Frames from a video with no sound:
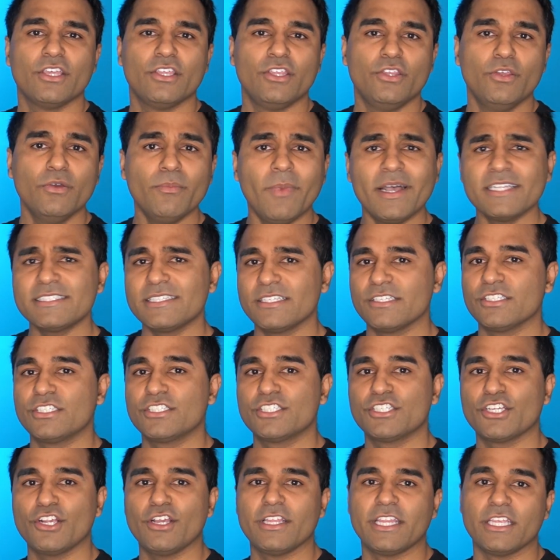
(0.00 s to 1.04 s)
You must
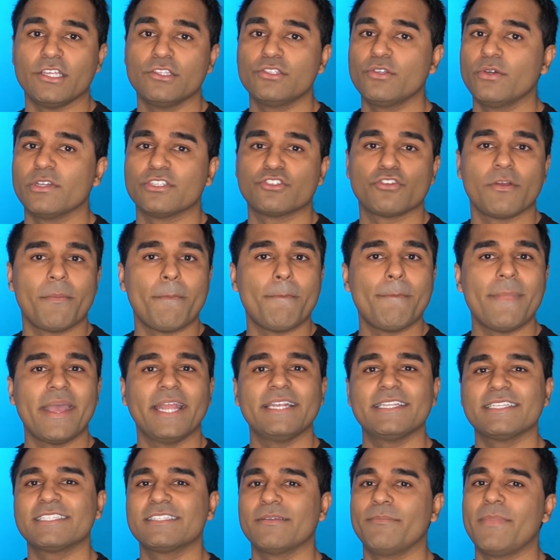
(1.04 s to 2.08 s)
ensure that you do a
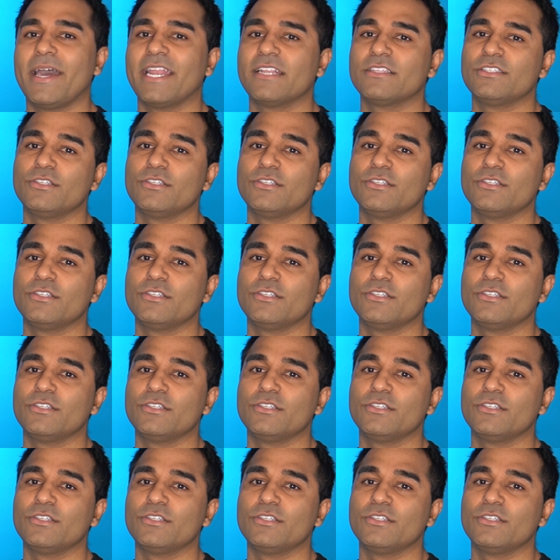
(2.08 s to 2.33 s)
tremendous amount